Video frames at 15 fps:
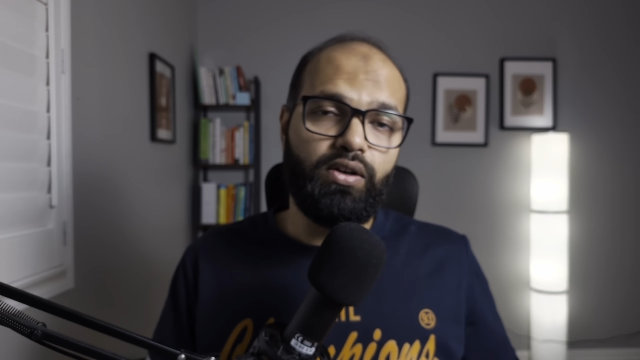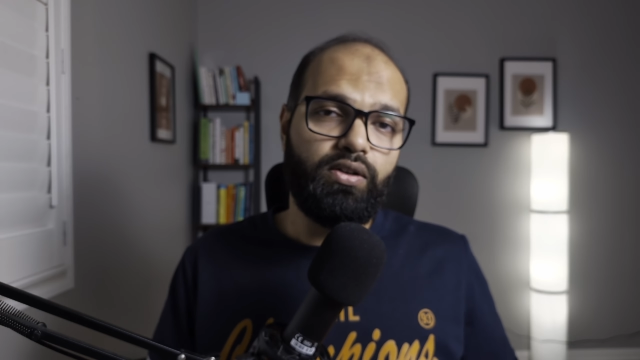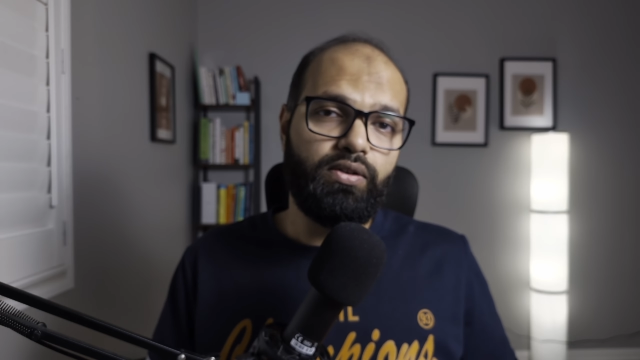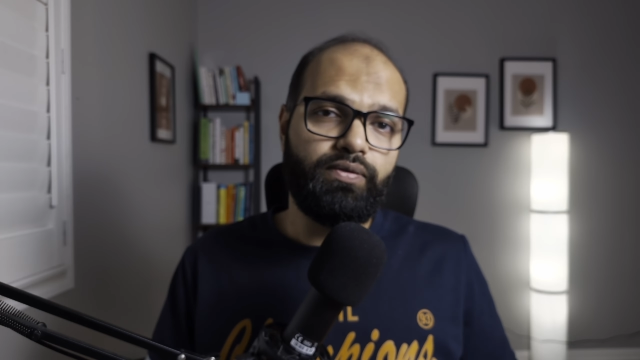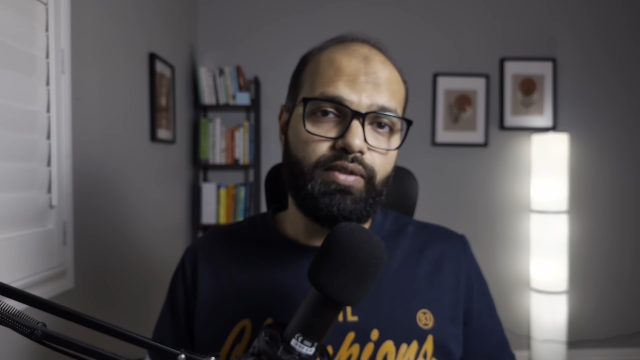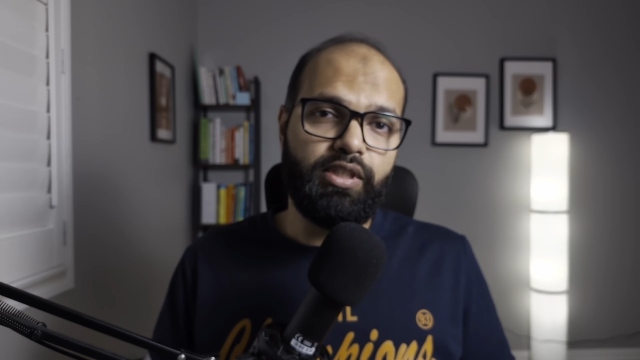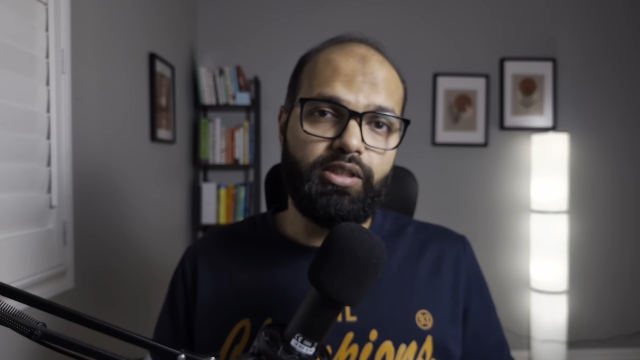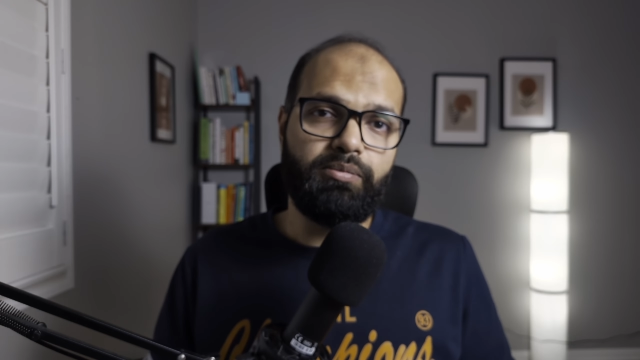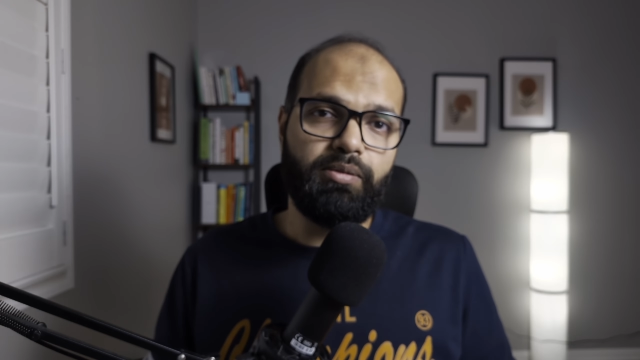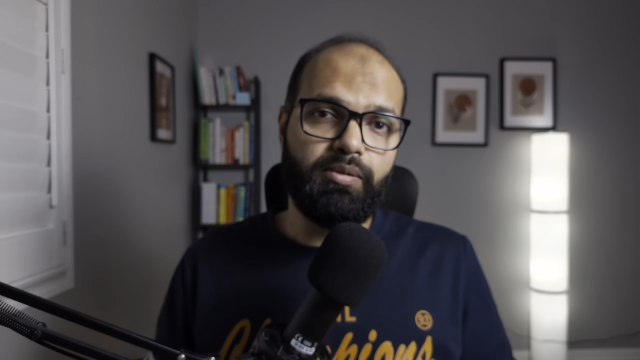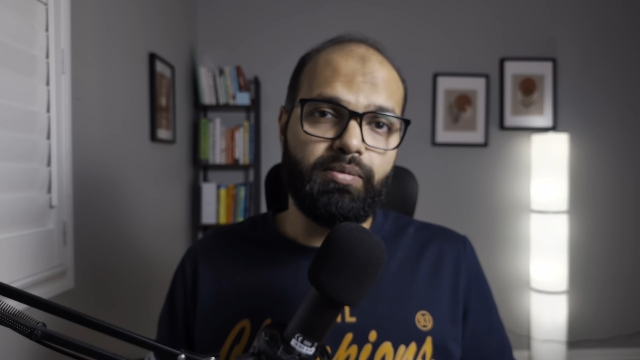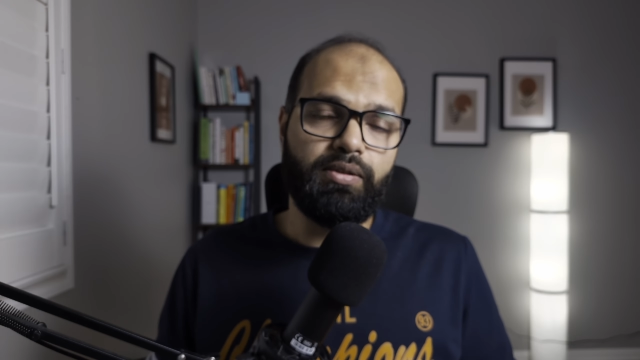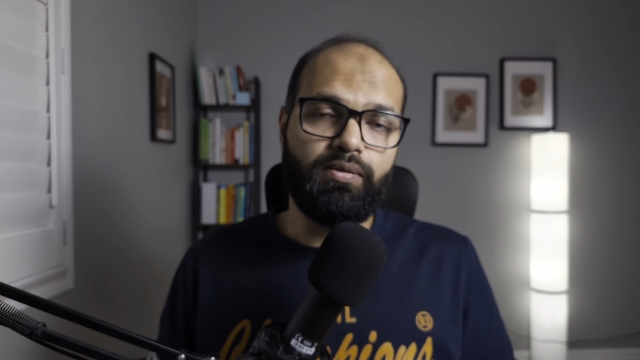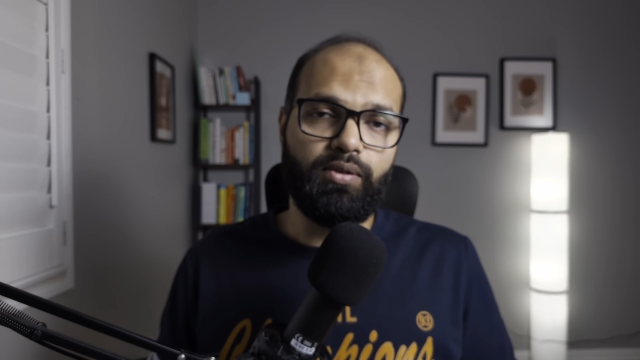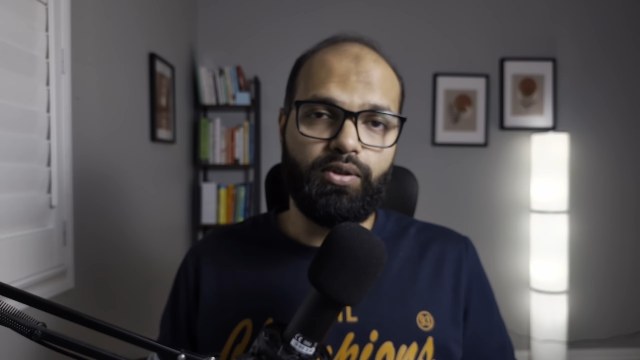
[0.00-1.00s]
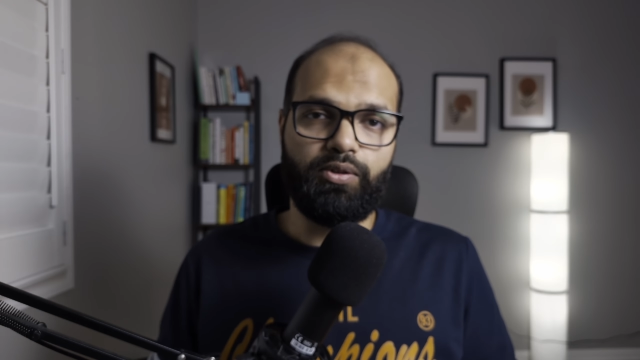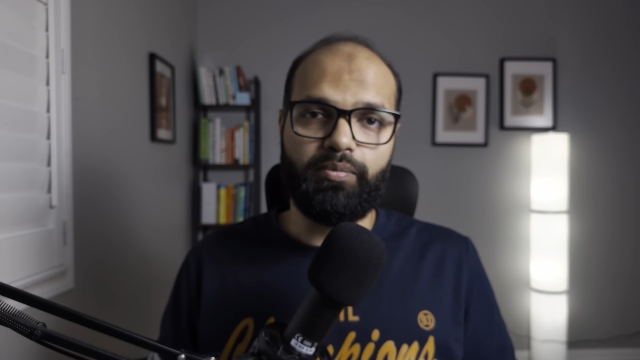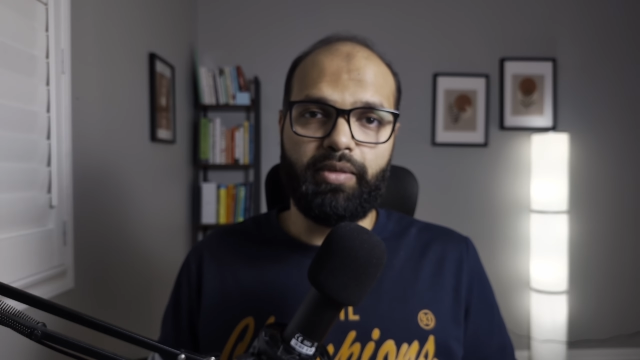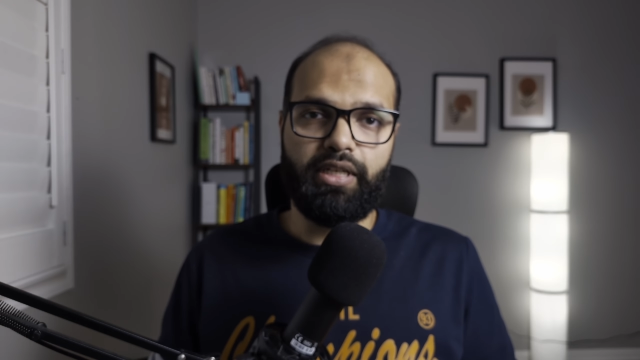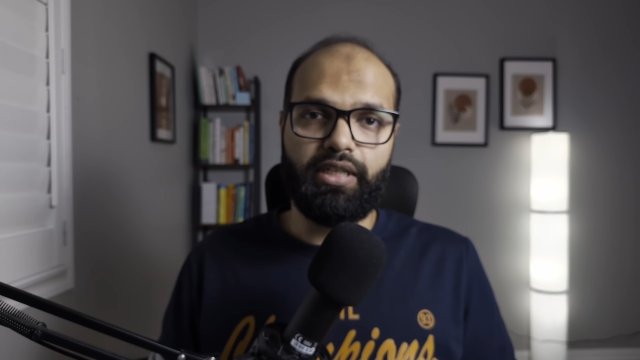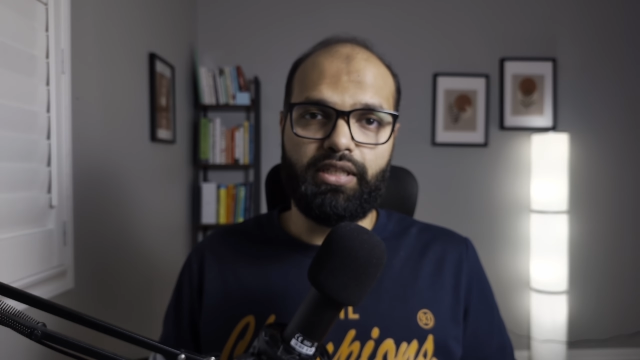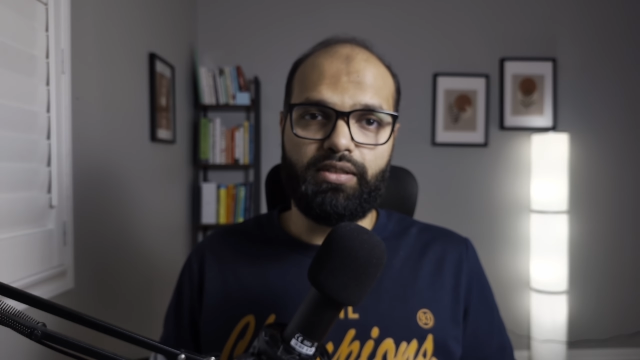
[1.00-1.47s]
All of these people want to
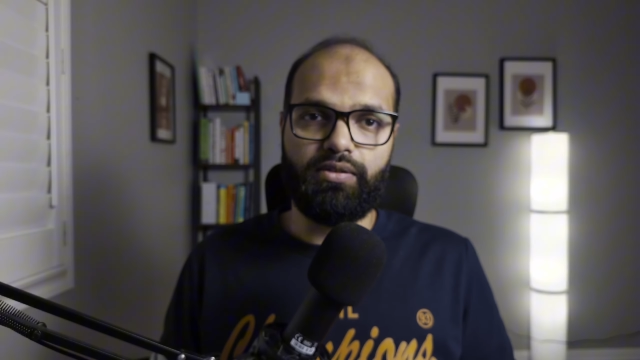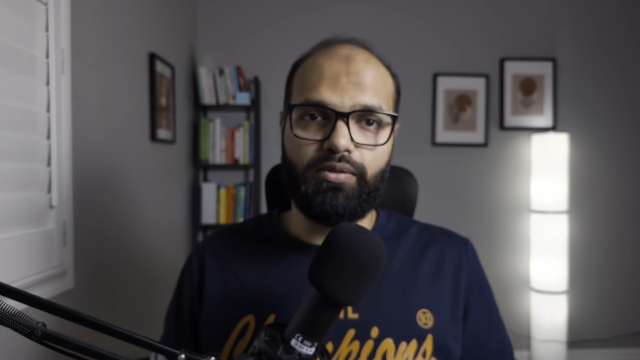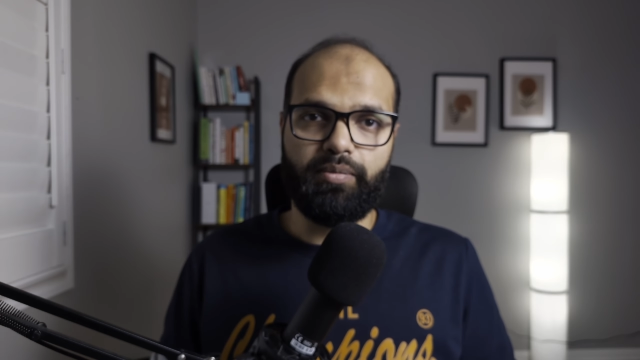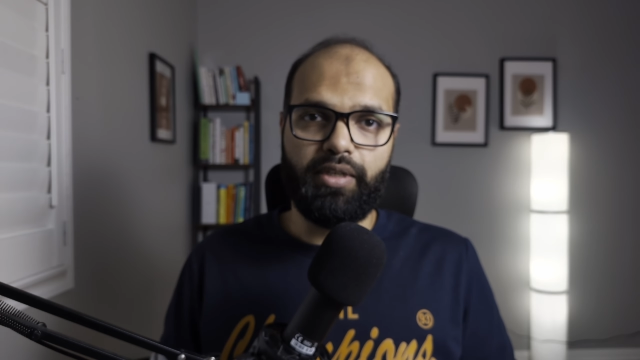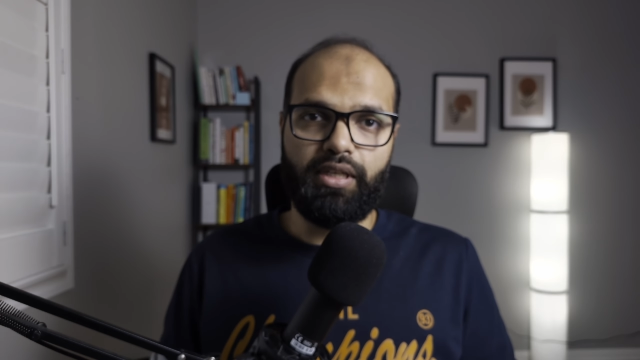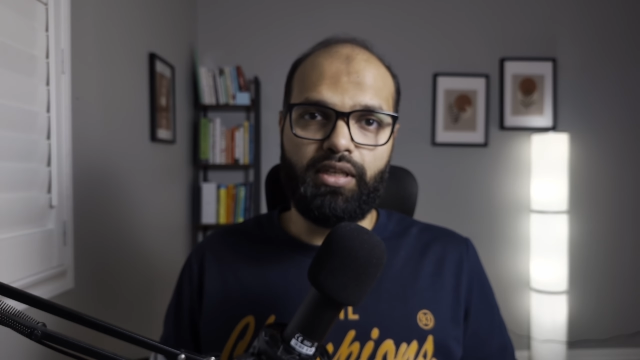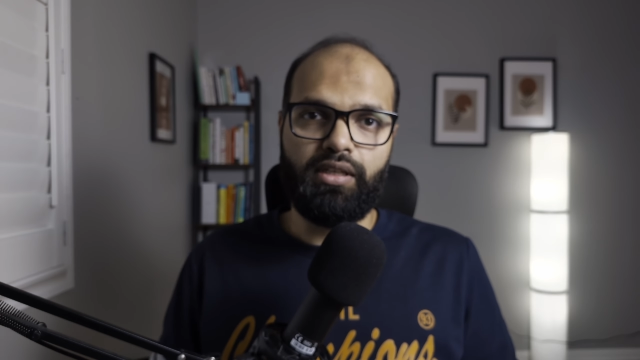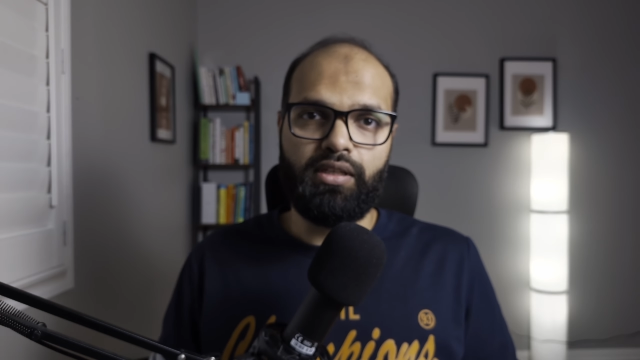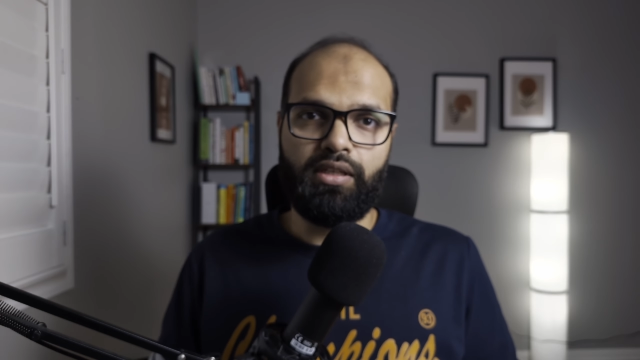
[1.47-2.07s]
migrate to Dubai.